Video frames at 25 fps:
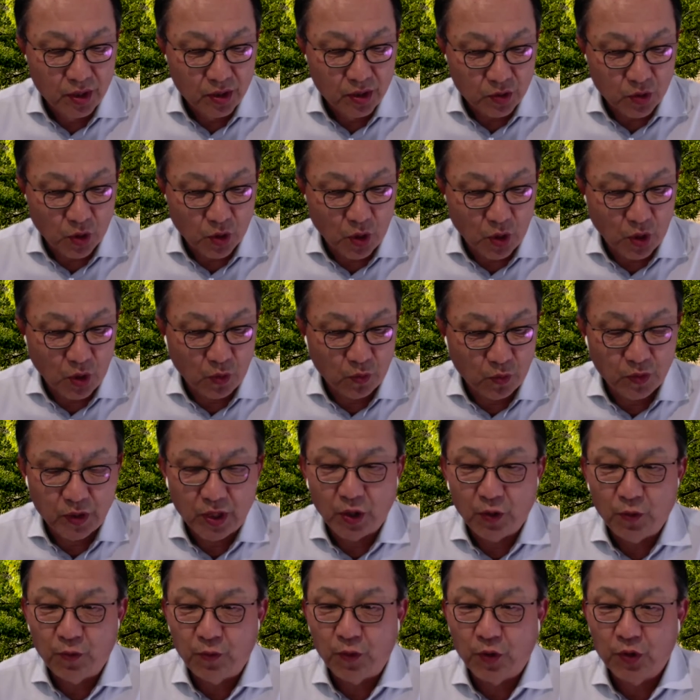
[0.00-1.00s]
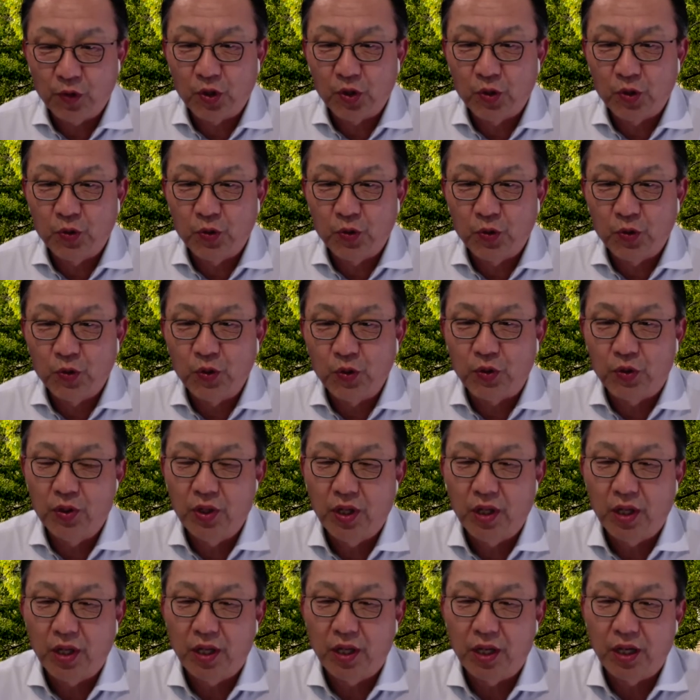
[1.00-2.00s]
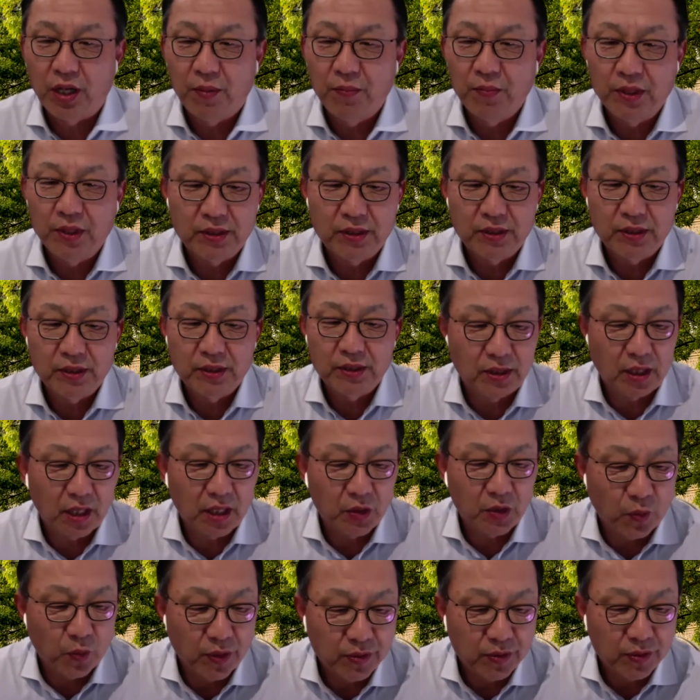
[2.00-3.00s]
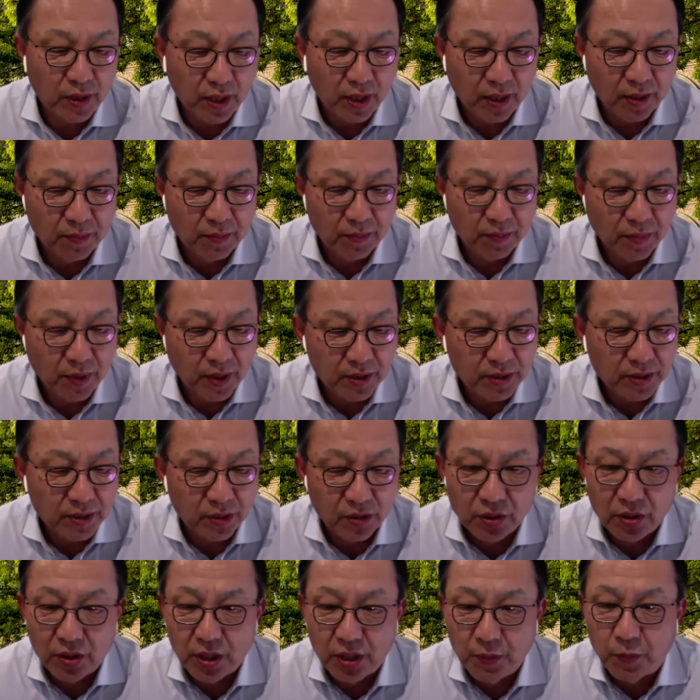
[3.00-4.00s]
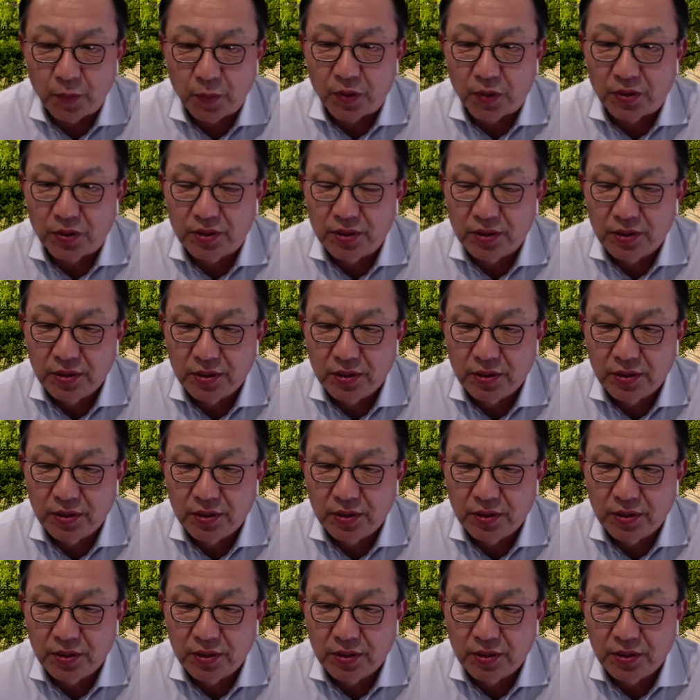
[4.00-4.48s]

So without further ado, let me start with Ambassador Lippert.